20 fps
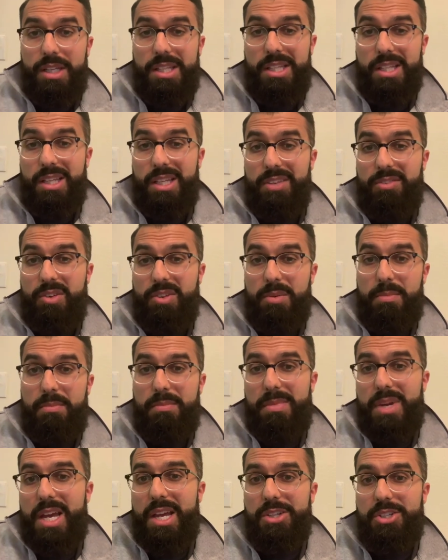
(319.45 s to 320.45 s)
The liver
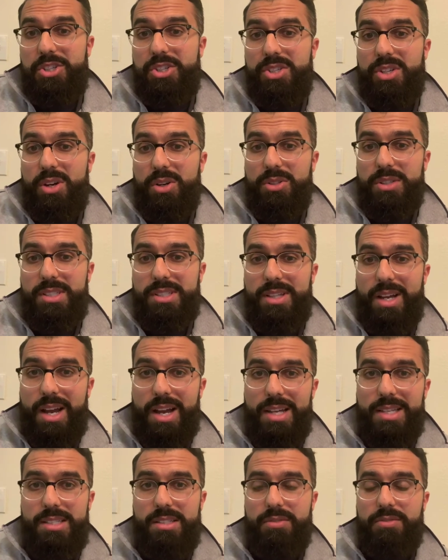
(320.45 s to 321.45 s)
may show
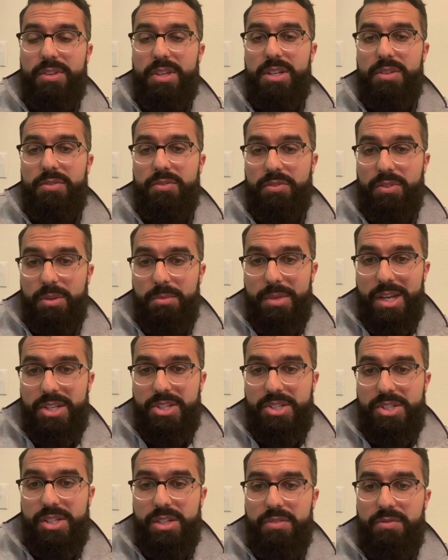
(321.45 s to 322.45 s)
signs of
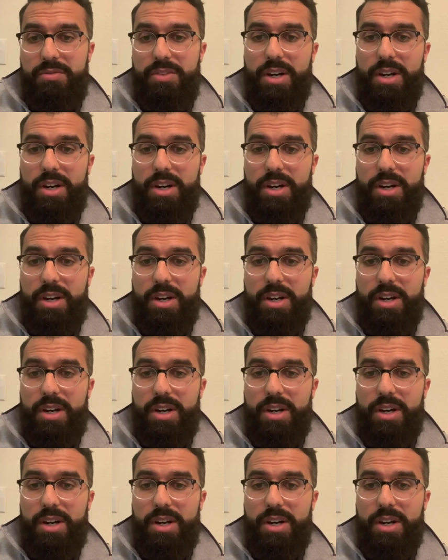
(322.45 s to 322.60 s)
inflammation,